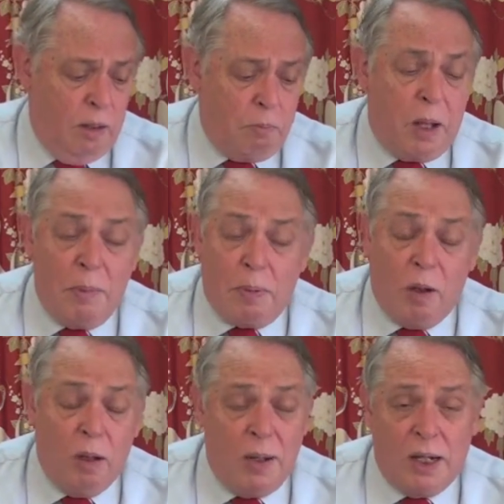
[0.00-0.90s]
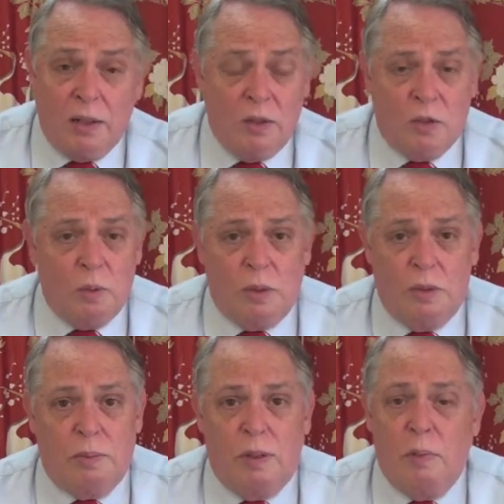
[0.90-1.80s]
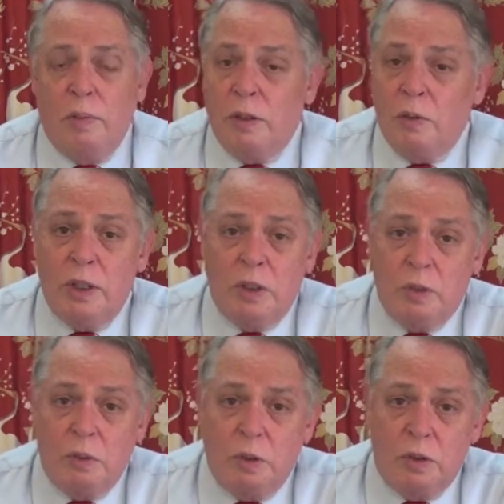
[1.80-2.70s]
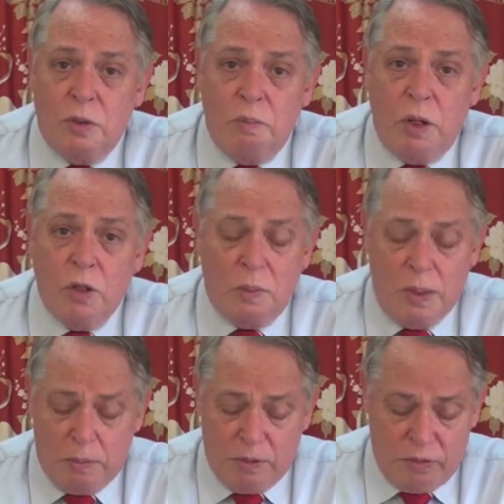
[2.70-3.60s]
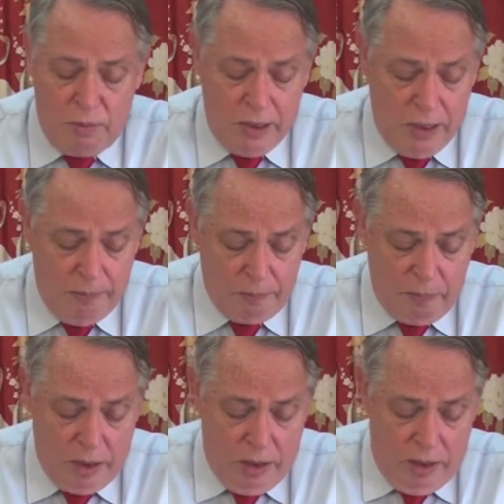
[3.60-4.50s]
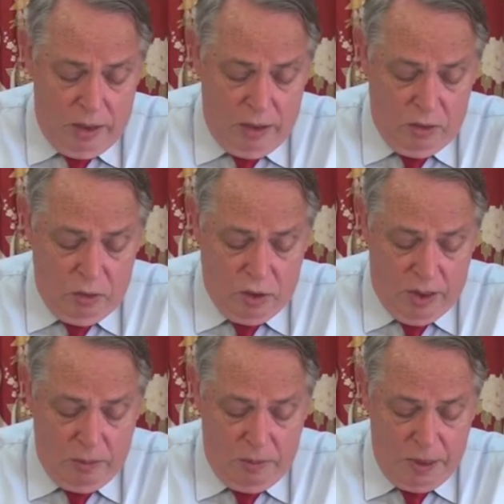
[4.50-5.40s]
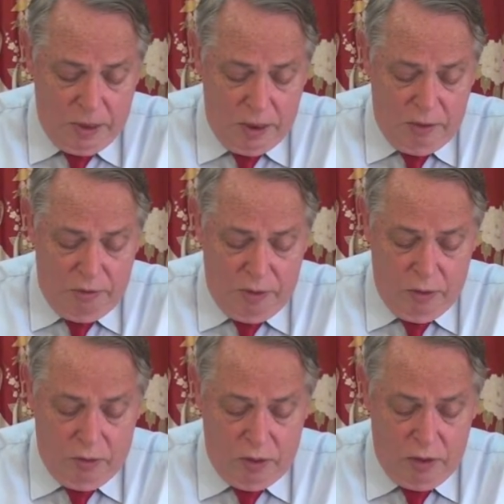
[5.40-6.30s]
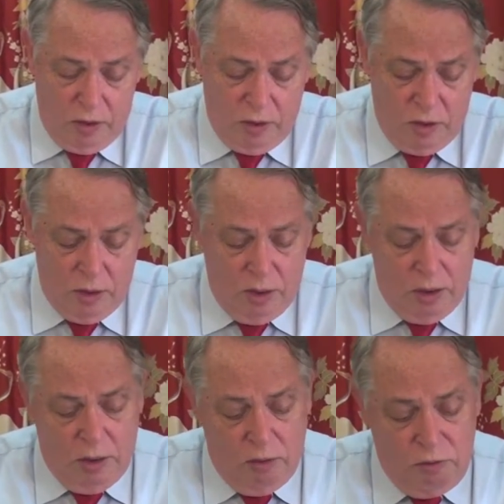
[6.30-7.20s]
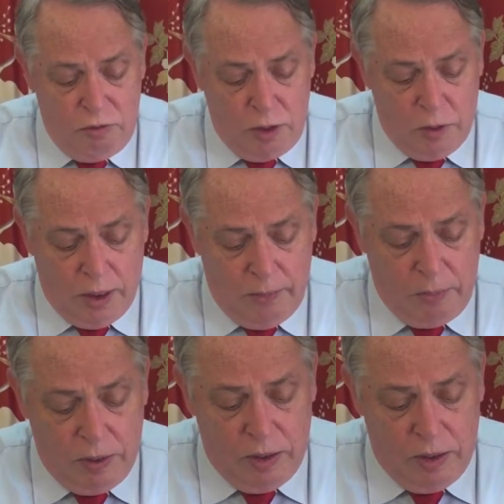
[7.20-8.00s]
bipolar magnets, which are probably the ones with which most people are familiar, is the shape of the magnetic field. So this viewer